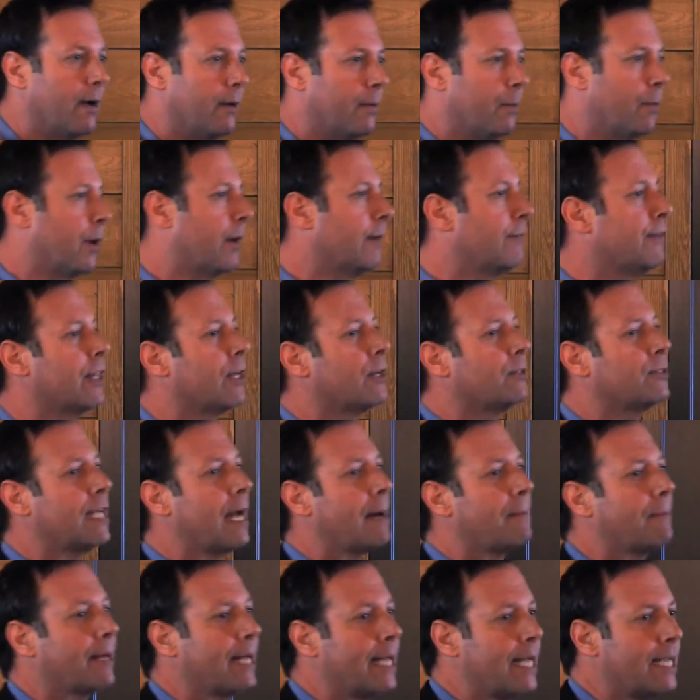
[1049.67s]
wherever those
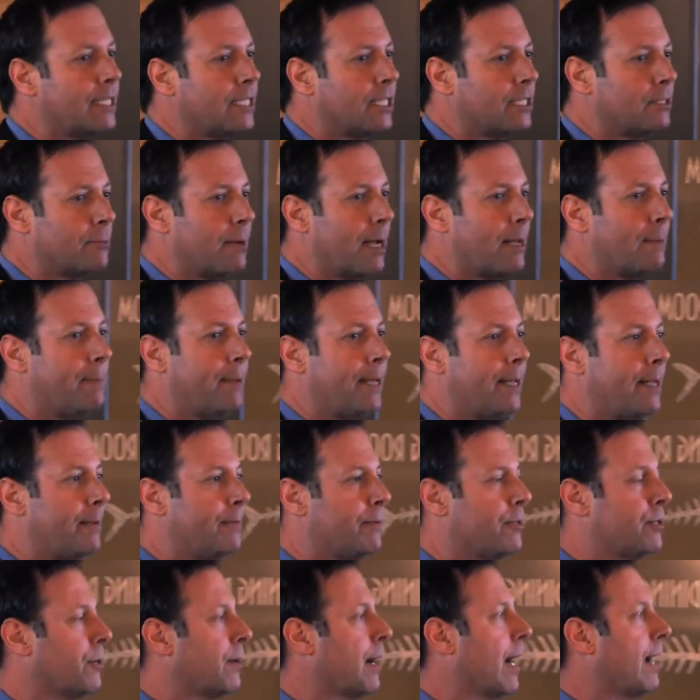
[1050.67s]
applications might
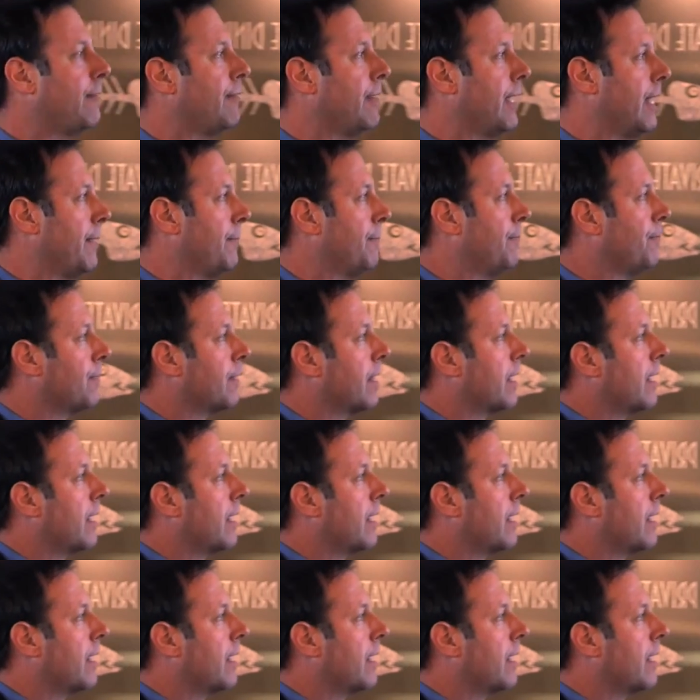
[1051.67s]
be deriving.